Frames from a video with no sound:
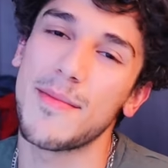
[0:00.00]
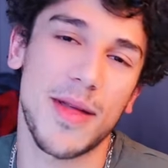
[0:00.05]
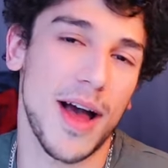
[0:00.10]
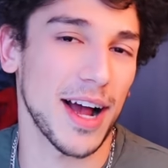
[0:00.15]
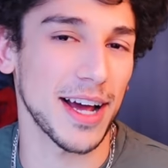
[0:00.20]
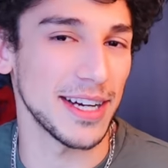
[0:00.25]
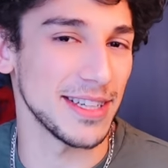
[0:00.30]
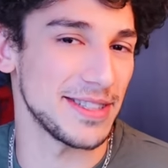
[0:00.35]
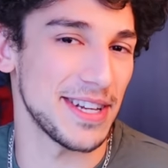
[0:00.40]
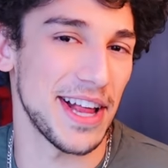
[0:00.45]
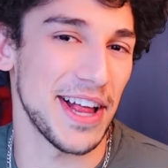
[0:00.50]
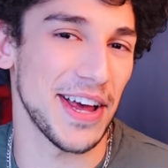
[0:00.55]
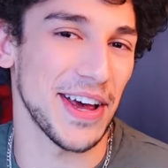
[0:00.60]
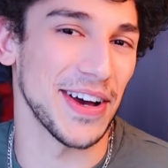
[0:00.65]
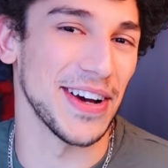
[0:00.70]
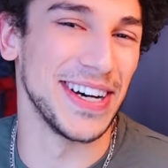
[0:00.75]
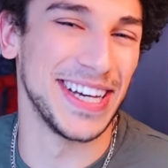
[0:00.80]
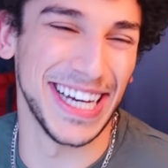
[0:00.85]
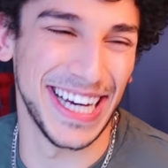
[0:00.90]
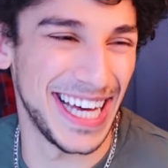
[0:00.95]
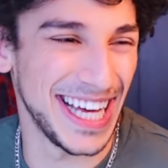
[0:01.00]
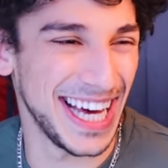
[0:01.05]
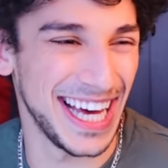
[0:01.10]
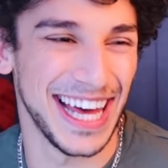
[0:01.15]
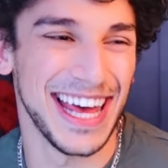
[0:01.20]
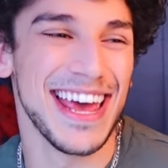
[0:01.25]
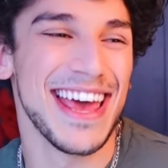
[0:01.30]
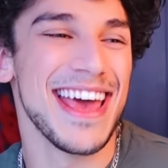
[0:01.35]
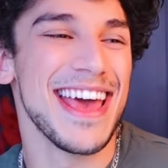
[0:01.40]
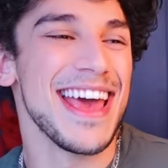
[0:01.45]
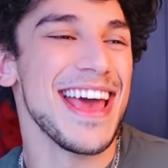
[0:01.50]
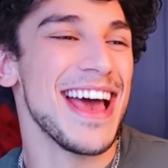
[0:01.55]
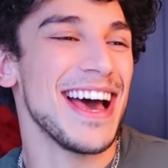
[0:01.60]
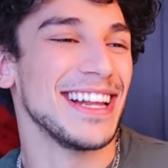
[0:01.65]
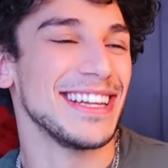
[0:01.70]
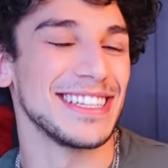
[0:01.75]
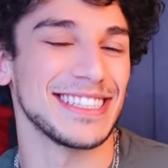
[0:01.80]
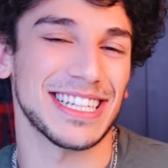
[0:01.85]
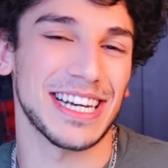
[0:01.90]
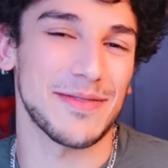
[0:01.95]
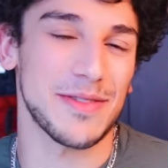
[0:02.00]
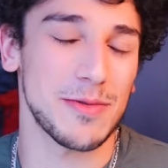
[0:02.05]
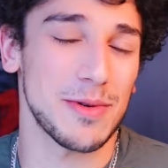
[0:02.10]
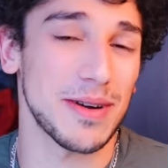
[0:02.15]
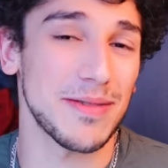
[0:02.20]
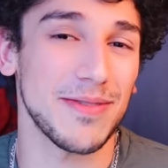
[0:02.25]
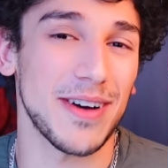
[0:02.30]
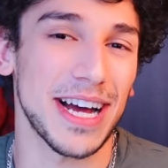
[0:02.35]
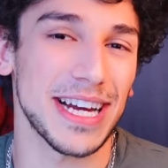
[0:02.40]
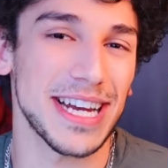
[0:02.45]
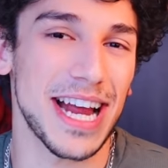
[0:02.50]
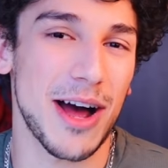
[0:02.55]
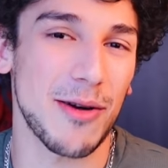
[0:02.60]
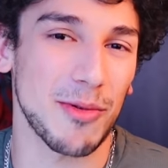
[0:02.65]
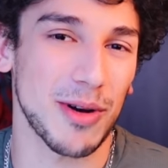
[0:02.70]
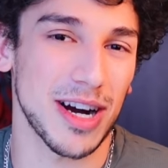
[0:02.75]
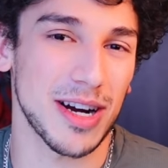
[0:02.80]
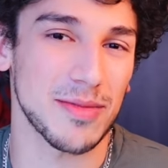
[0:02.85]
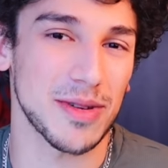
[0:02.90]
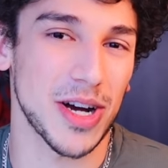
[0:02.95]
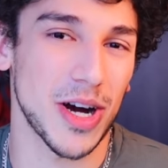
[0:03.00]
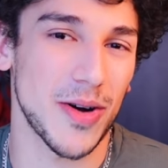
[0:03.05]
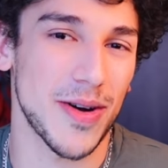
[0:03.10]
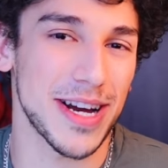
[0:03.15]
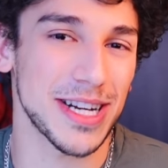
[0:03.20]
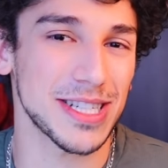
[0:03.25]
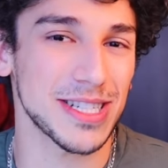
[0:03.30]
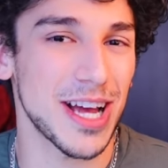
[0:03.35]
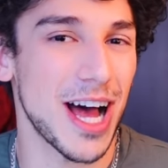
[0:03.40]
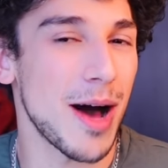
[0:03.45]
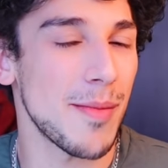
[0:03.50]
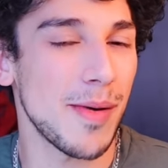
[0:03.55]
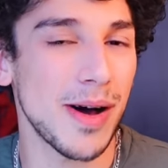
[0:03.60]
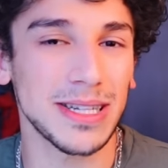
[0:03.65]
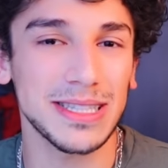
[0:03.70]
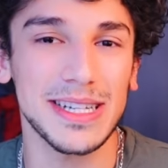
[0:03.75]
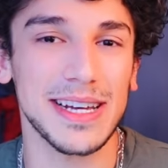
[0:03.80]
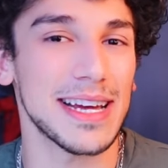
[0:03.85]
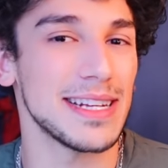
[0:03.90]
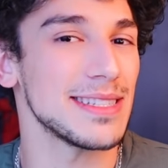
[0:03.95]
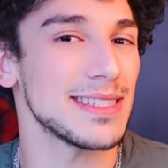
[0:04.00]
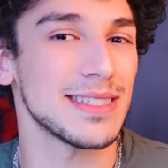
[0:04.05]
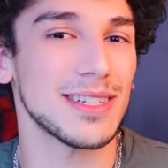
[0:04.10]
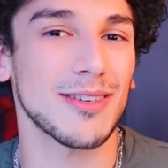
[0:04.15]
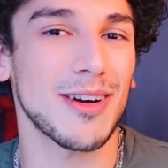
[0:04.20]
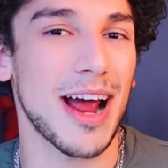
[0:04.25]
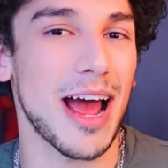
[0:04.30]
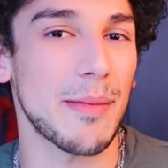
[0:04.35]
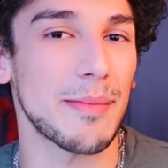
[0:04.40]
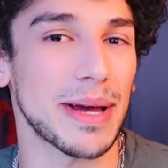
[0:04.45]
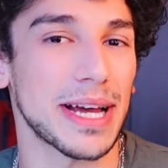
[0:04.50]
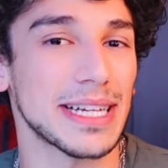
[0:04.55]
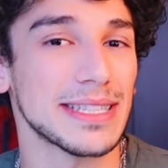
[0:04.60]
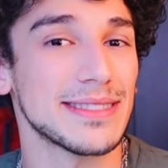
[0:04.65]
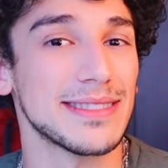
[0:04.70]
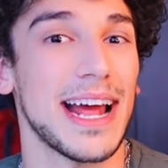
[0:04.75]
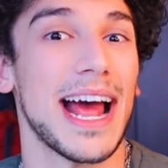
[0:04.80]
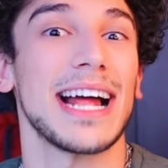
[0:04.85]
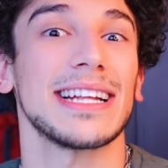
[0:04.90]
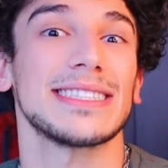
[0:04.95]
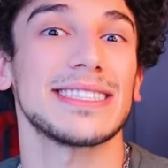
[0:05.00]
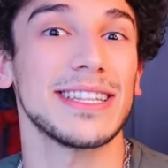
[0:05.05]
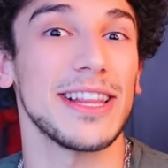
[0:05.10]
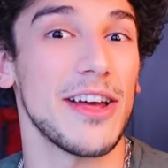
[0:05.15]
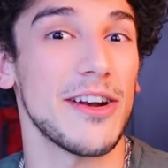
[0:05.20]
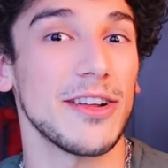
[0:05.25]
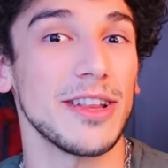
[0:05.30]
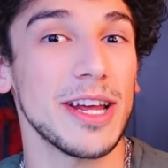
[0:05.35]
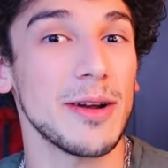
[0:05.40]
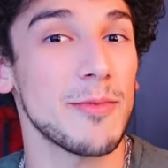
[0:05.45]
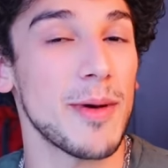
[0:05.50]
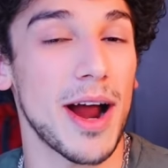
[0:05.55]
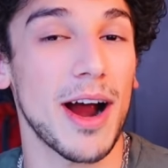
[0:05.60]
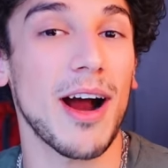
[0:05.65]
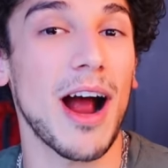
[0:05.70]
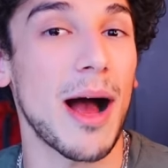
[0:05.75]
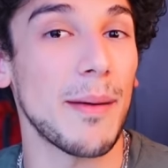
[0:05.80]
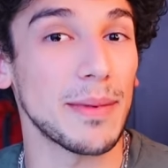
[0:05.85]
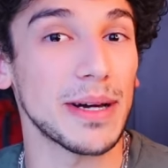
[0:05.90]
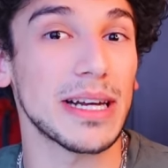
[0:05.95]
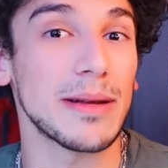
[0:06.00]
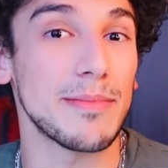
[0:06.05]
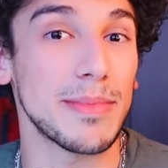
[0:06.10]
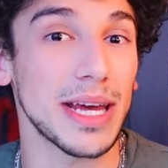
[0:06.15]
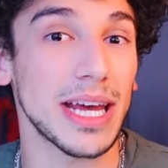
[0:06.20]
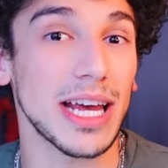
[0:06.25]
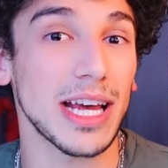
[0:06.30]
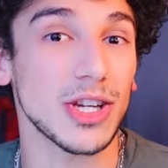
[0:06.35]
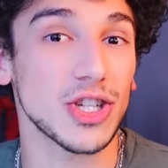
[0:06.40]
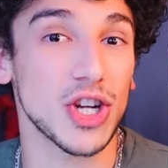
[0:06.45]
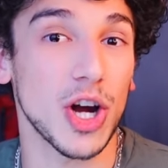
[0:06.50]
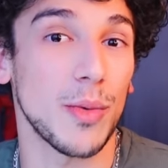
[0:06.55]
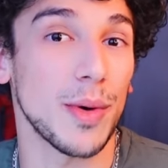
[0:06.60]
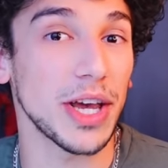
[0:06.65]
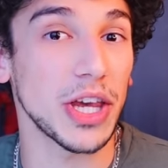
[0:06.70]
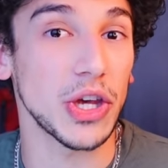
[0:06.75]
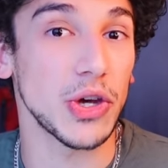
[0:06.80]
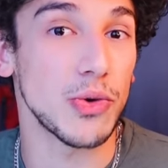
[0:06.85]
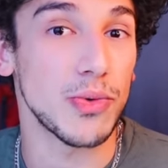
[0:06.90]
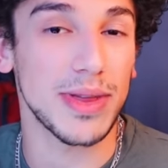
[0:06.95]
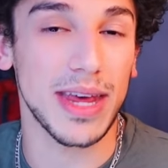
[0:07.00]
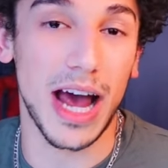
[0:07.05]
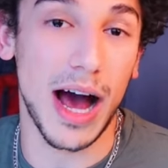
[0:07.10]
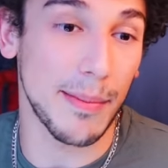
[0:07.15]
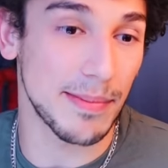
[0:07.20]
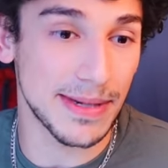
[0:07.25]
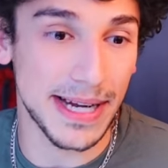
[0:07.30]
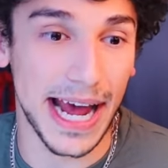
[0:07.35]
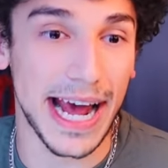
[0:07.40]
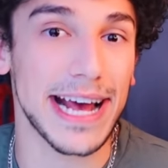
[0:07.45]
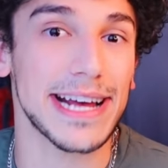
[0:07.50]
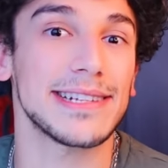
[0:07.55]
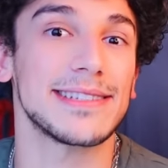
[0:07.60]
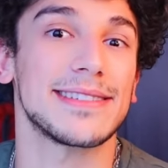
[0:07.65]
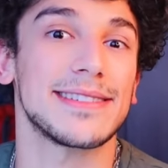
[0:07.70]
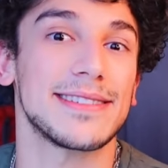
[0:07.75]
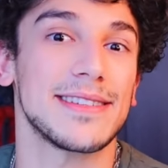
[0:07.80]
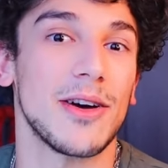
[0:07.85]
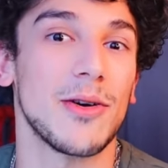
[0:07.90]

I'm not gonna tell you. Listen, if you want to find out where I'm going, just hop onto Instagram because that's literally where I'm gonna be showing you the updates,